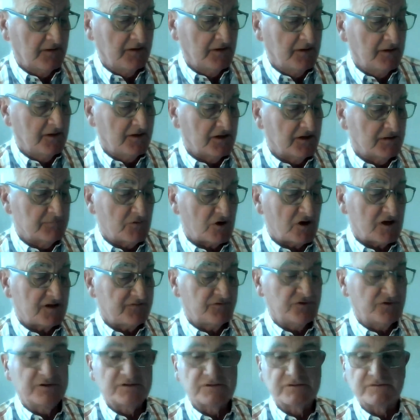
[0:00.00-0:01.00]
In my view,
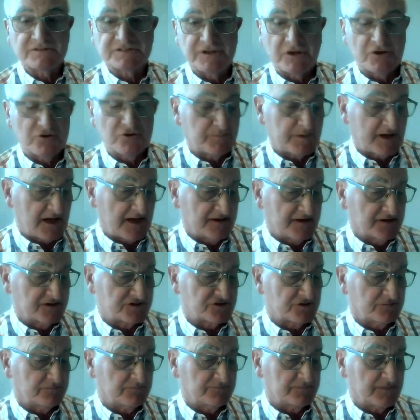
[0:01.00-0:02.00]
there is no
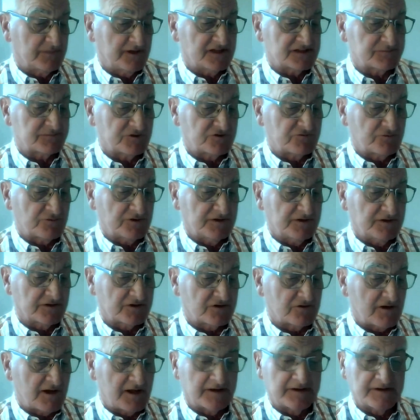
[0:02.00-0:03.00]
partnership as between the
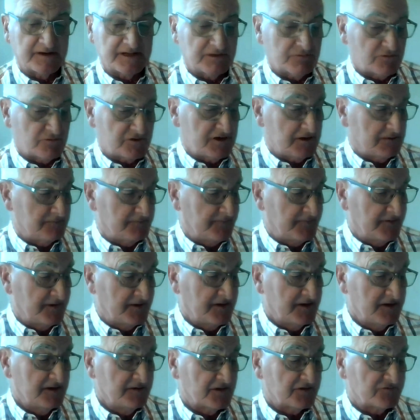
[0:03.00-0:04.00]
Crown and iwi.
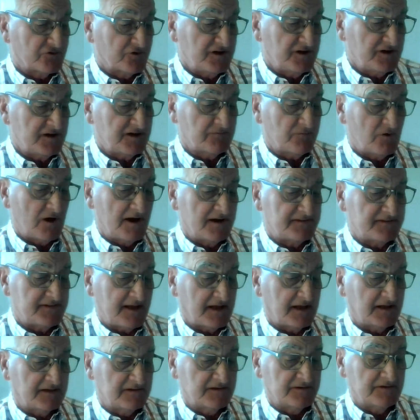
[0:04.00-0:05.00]
The Treaty of Waitangi
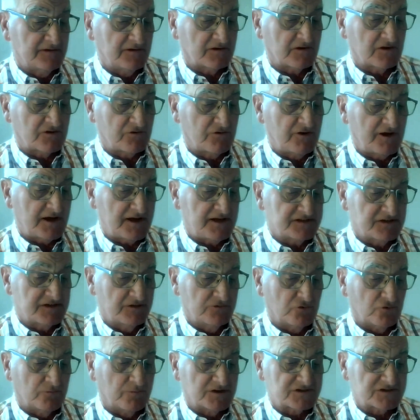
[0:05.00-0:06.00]
did not create or
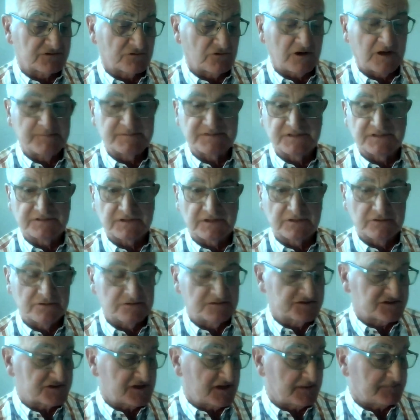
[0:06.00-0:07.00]
prescribe such a
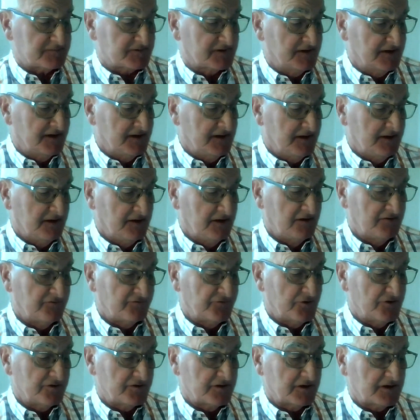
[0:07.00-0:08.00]
concept.
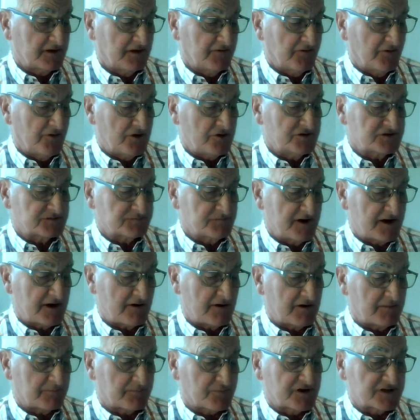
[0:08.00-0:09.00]
Further, those Maori
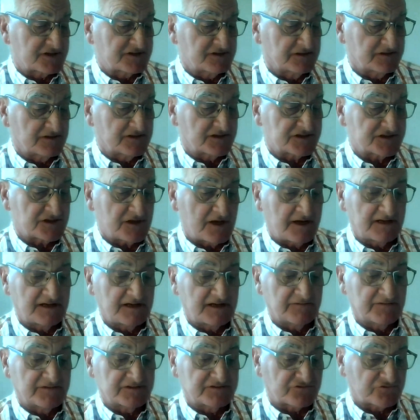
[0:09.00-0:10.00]
present at the signing of
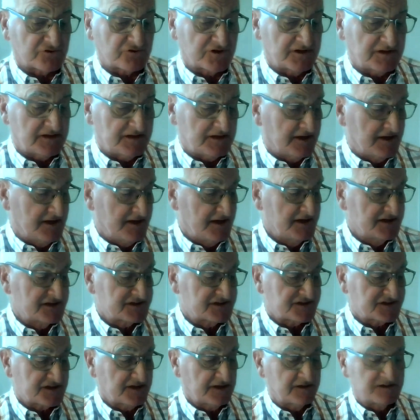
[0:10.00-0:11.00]
this treaty
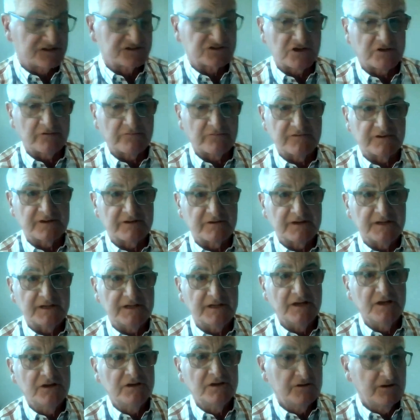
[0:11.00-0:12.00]
ceded sovereignty
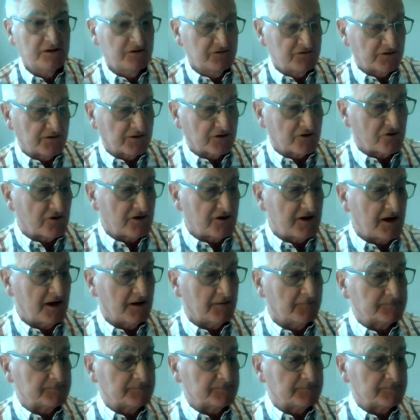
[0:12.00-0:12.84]
to the Crown.